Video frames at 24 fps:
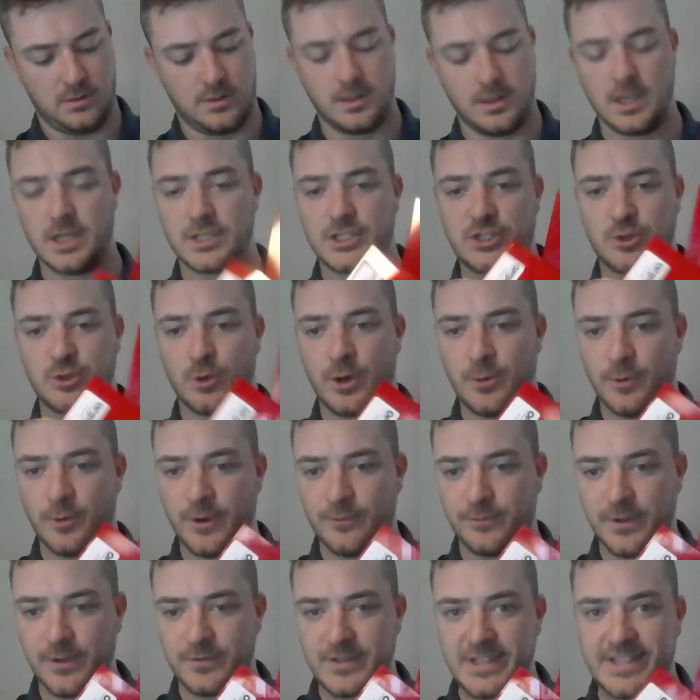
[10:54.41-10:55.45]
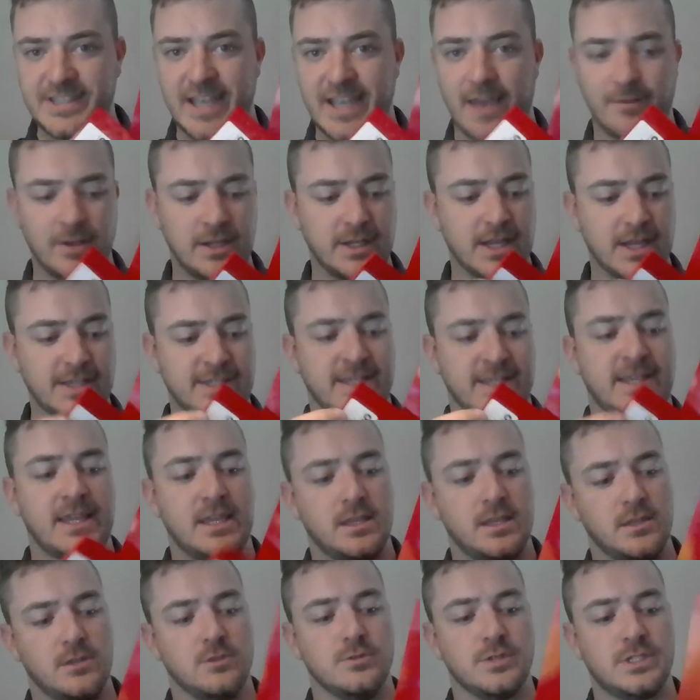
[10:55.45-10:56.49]
The 2157 doesn't
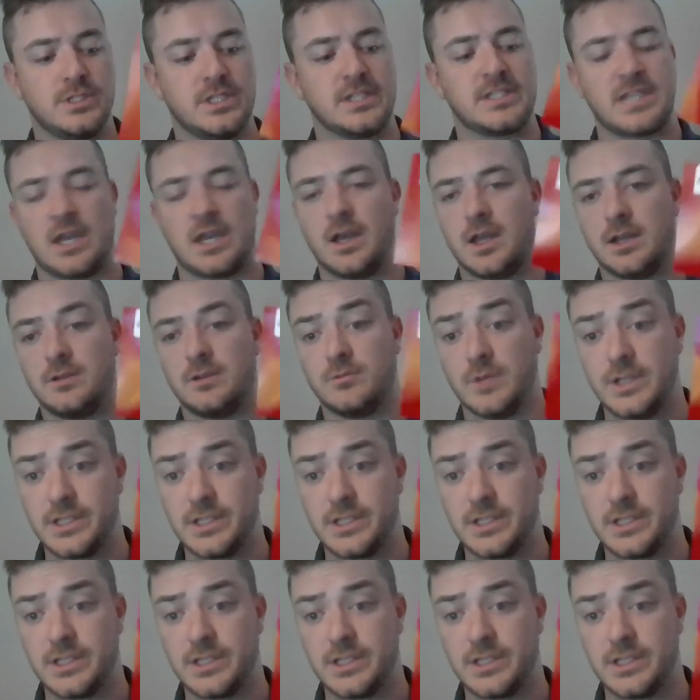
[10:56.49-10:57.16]
get used a ton.